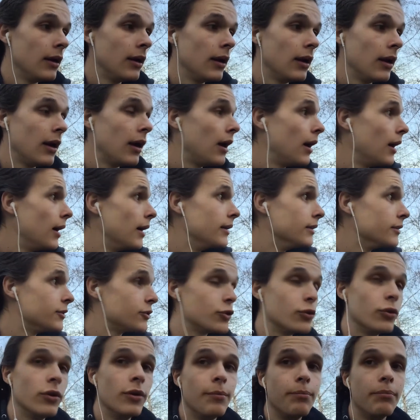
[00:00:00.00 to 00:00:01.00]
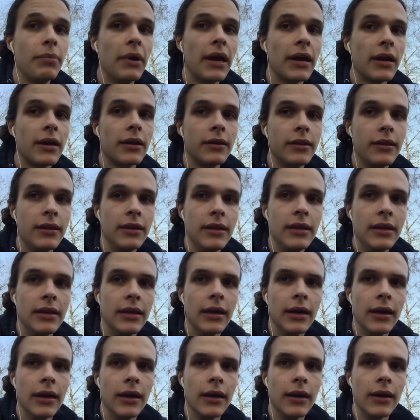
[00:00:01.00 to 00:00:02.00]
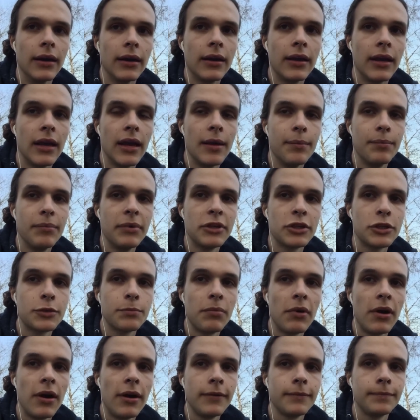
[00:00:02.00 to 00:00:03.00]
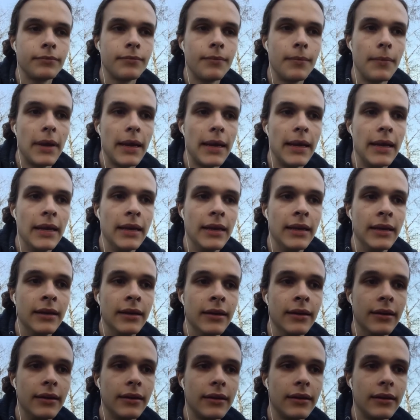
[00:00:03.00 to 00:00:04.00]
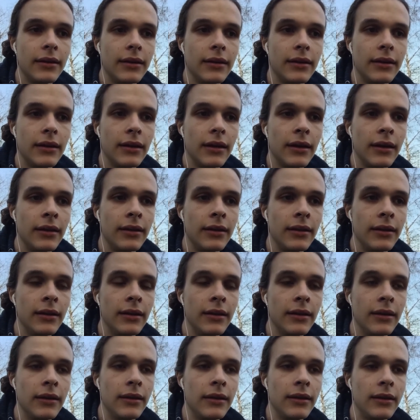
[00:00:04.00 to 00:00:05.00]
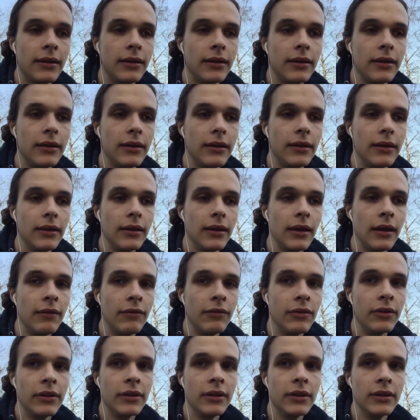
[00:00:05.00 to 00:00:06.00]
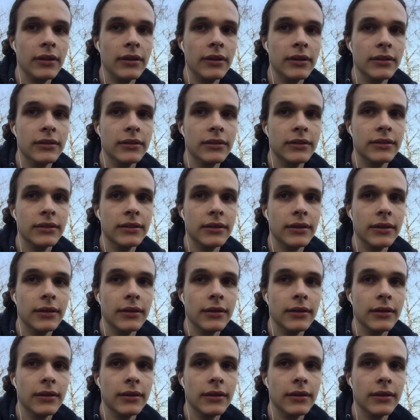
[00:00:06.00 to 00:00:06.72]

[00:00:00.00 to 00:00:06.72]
Alright, so I'm back at the camping spot, and I think everything is